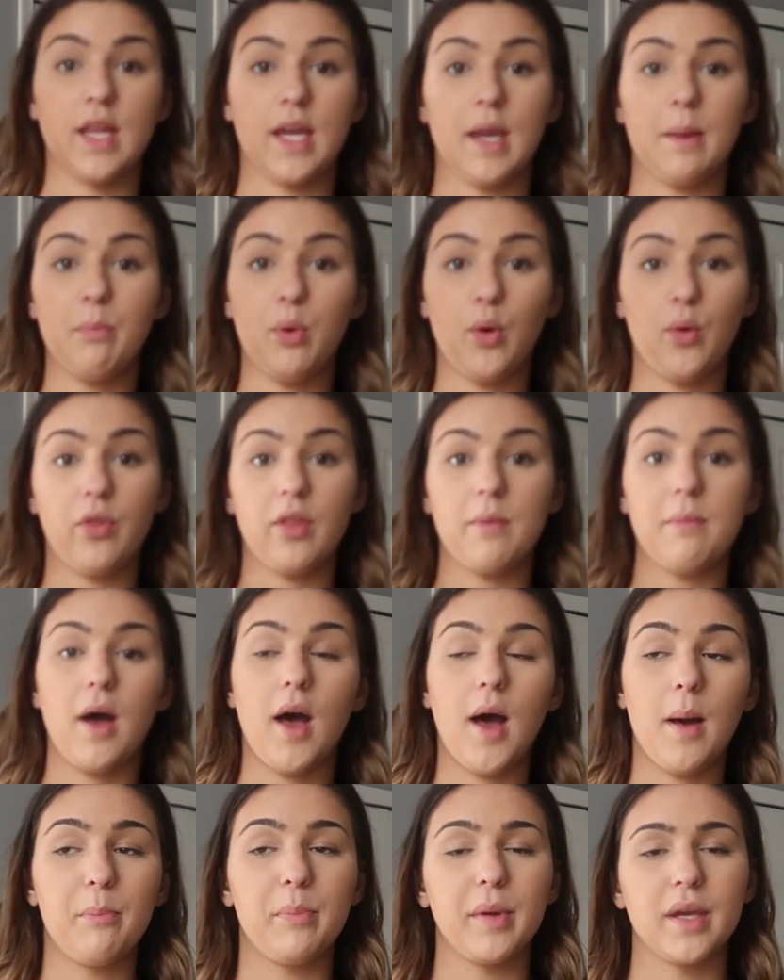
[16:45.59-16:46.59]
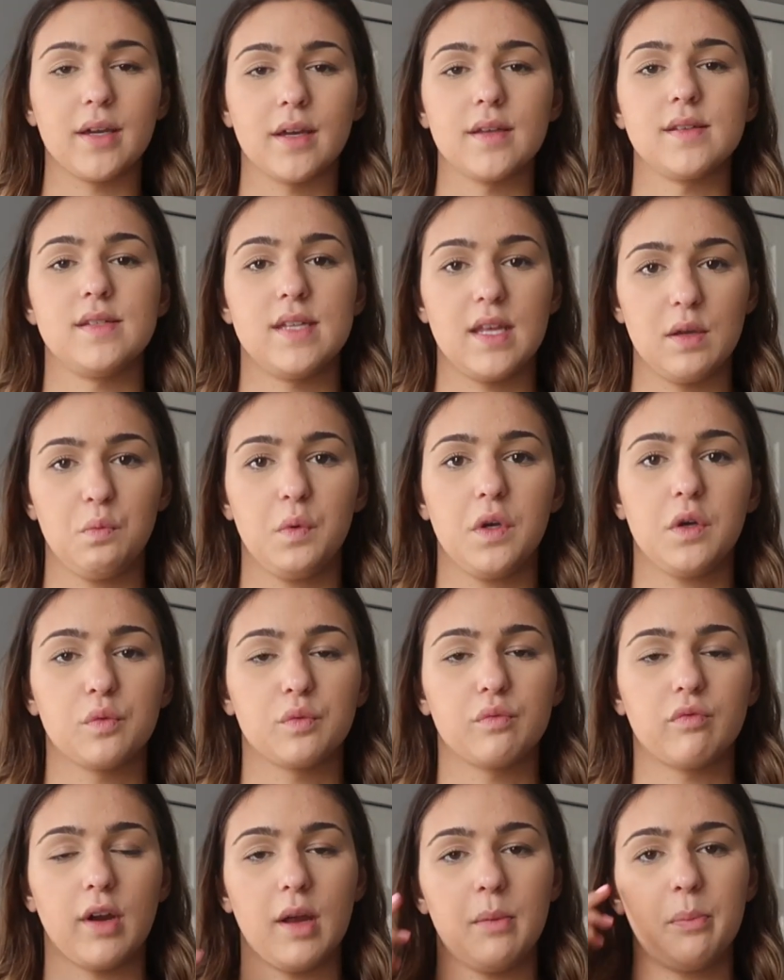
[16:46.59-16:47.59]
like pull them up, because they will
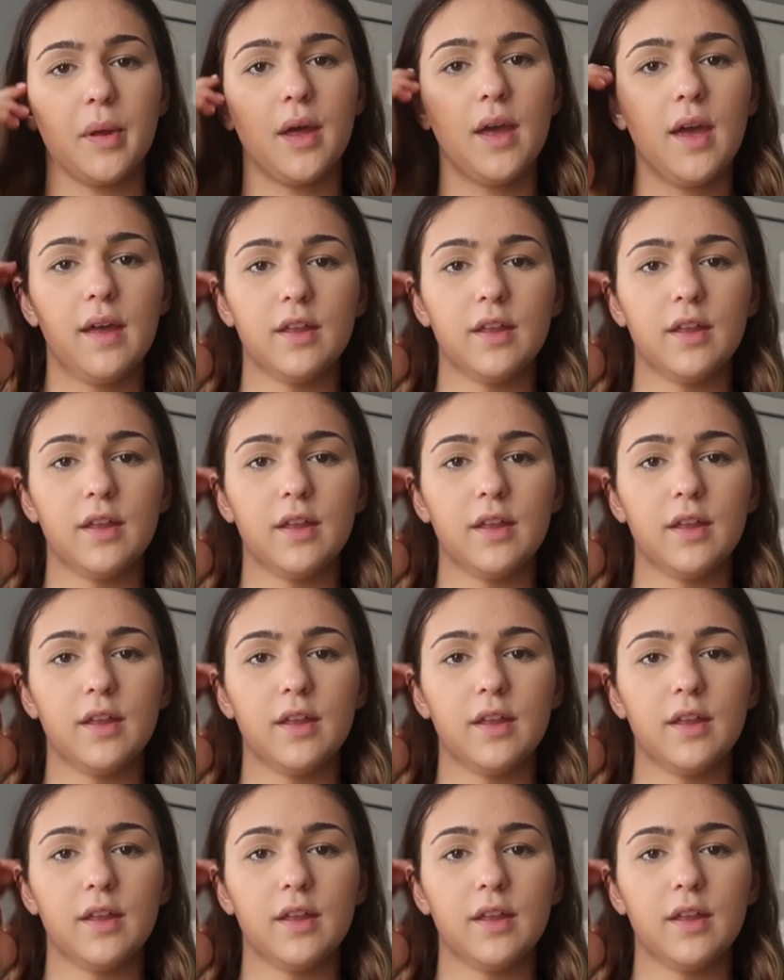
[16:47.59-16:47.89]
rip.